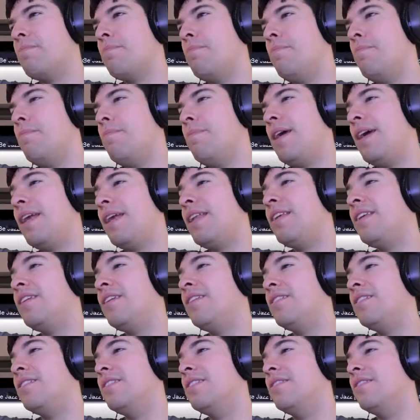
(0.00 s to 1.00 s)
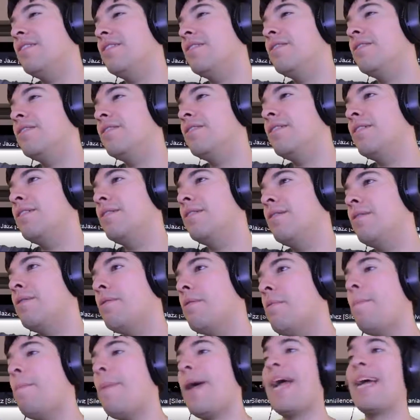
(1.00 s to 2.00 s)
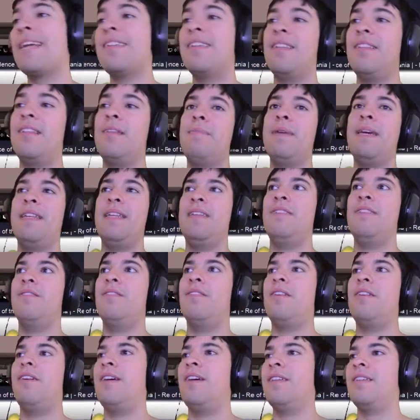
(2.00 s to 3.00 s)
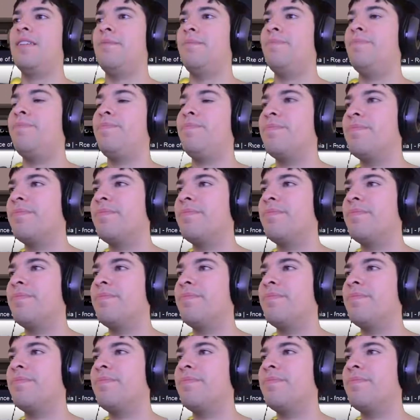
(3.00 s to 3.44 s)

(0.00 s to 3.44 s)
menu, back to the menu. Awesome.